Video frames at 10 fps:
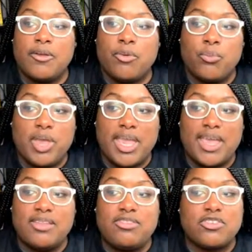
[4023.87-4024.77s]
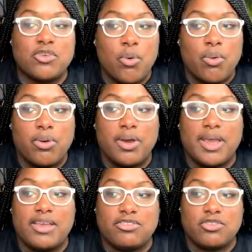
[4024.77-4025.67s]
When score
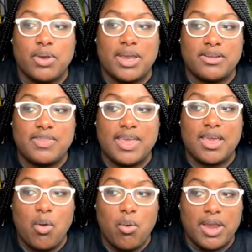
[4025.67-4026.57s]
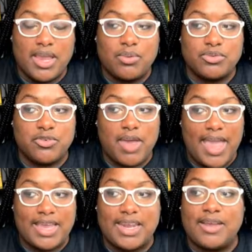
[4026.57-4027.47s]
is greater than or equal to
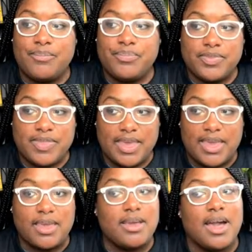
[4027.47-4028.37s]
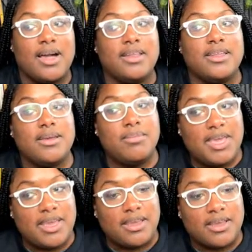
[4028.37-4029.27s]
80, then call it a
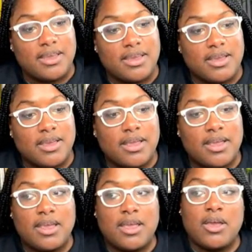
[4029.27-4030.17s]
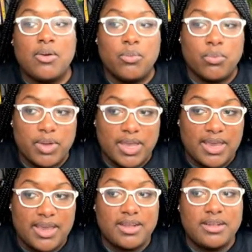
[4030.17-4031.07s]
B.
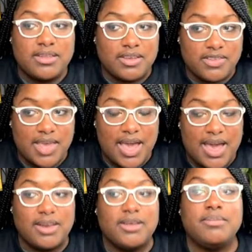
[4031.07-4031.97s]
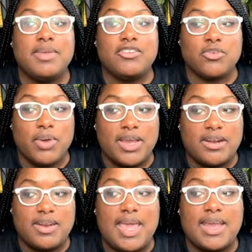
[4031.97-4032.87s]
When this column is
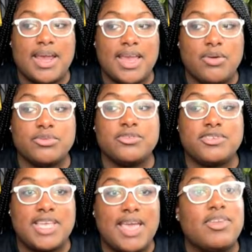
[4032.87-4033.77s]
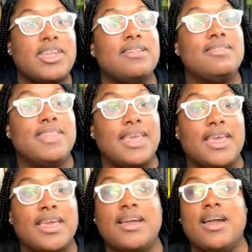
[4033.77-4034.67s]
greater than or equal to 70,
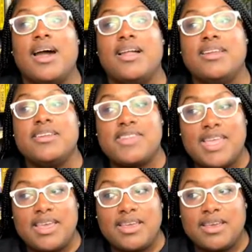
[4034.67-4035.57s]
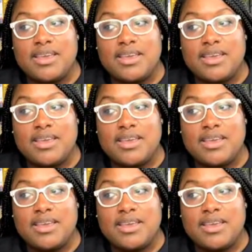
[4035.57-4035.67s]
then call it a C.